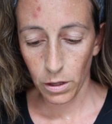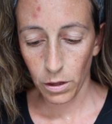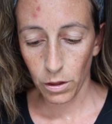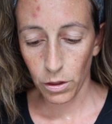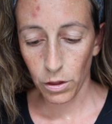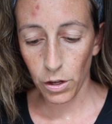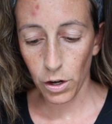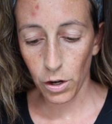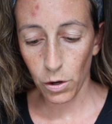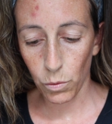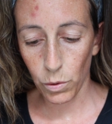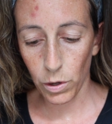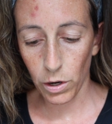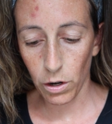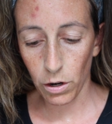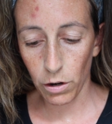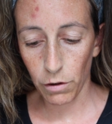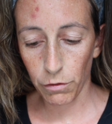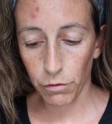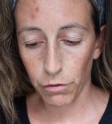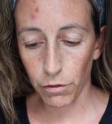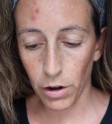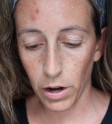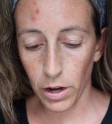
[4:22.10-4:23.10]
there we
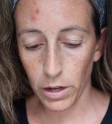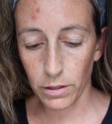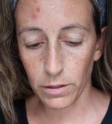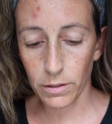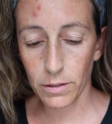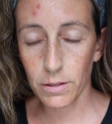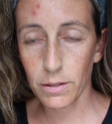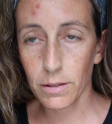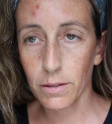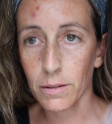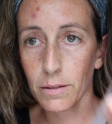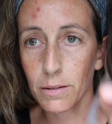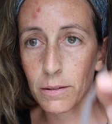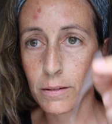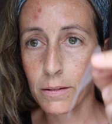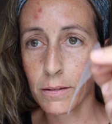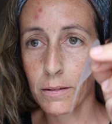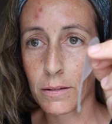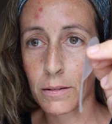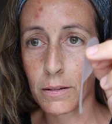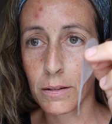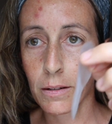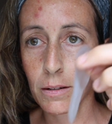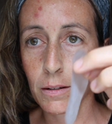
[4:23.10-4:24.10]
are, friends.
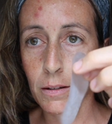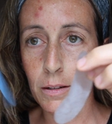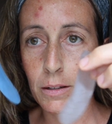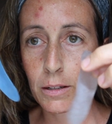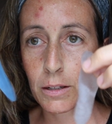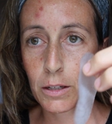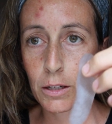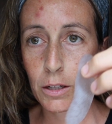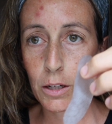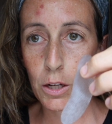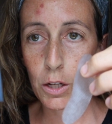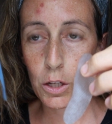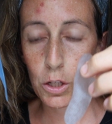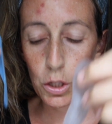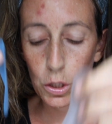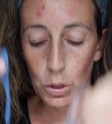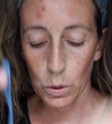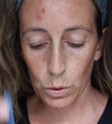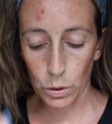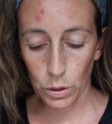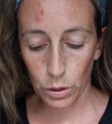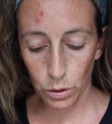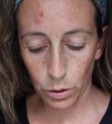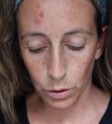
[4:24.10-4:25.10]

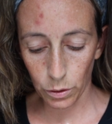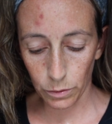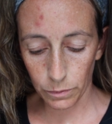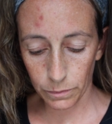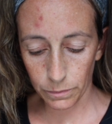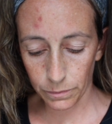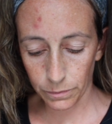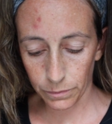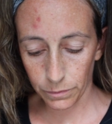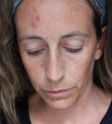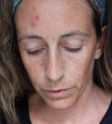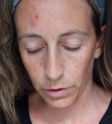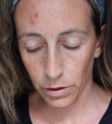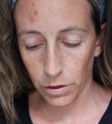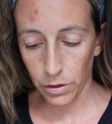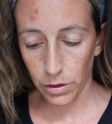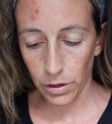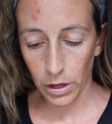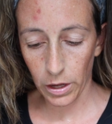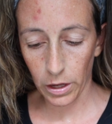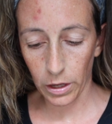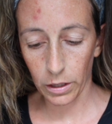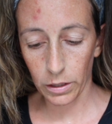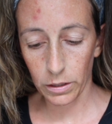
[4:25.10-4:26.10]
Two little
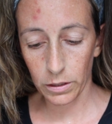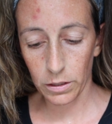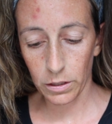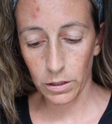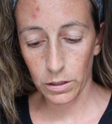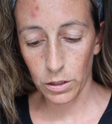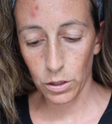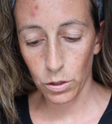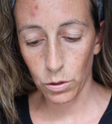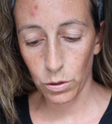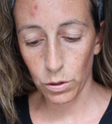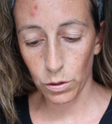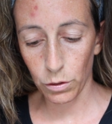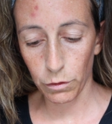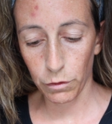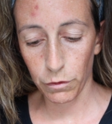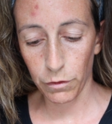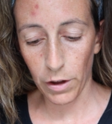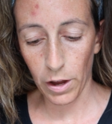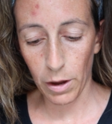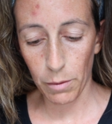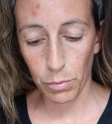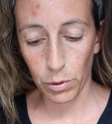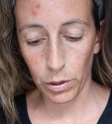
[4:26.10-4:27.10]

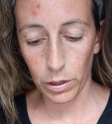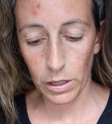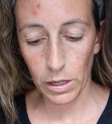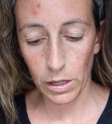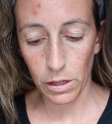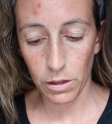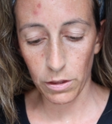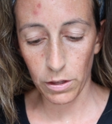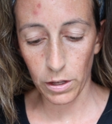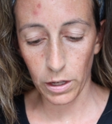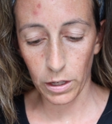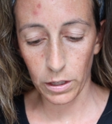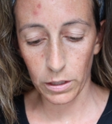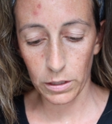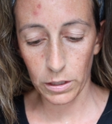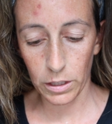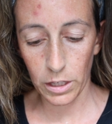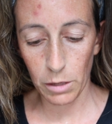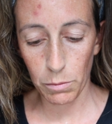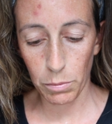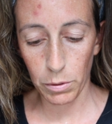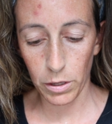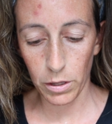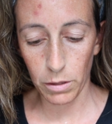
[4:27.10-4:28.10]
fabric-y things,
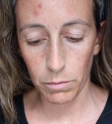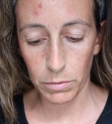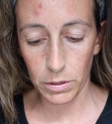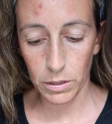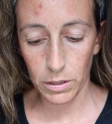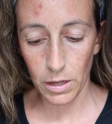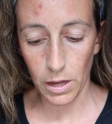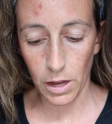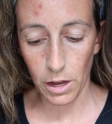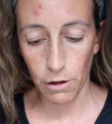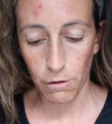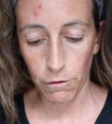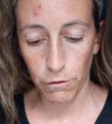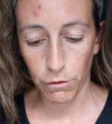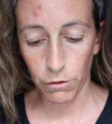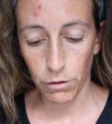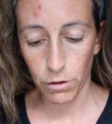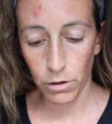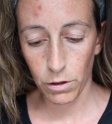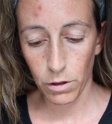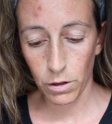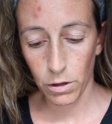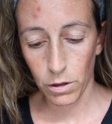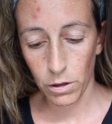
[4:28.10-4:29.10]
keeping them safe.
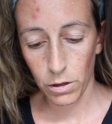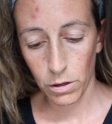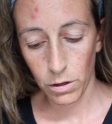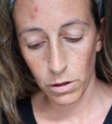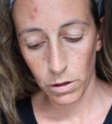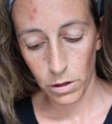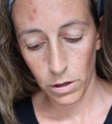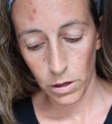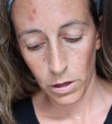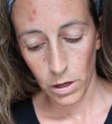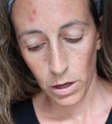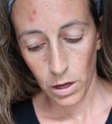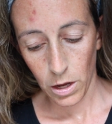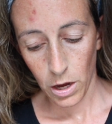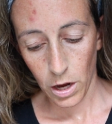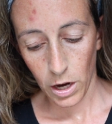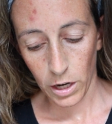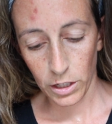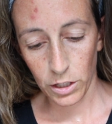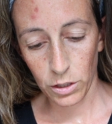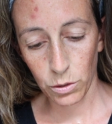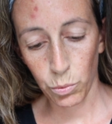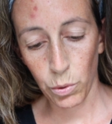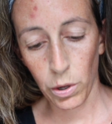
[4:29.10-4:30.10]

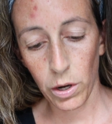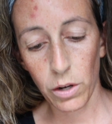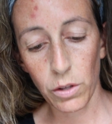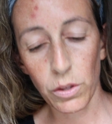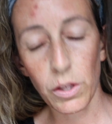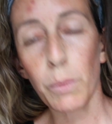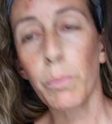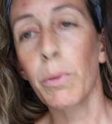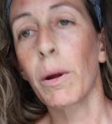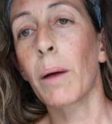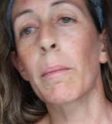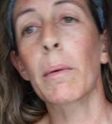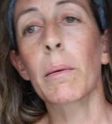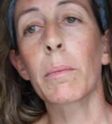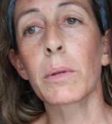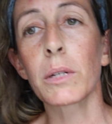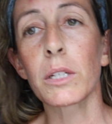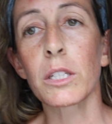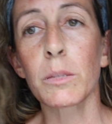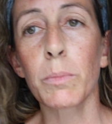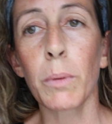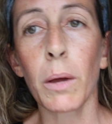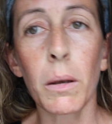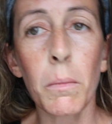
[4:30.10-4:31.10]
I swear they probably
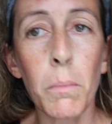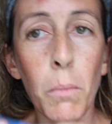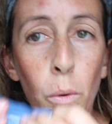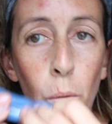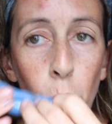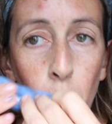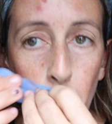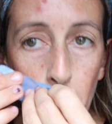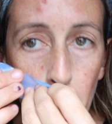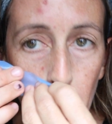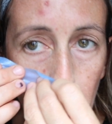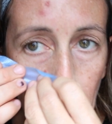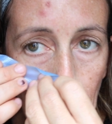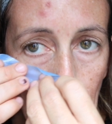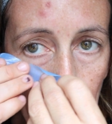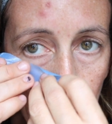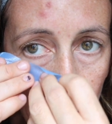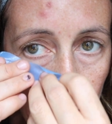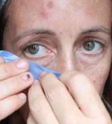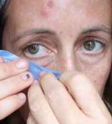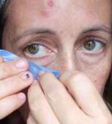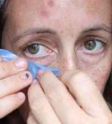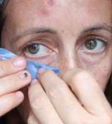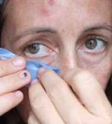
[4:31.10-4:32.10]
spend more on the
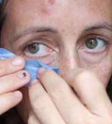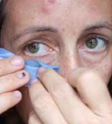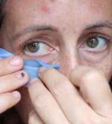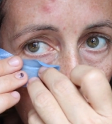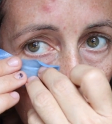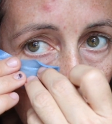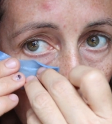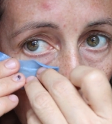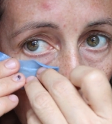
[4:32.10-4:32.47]
packaging of these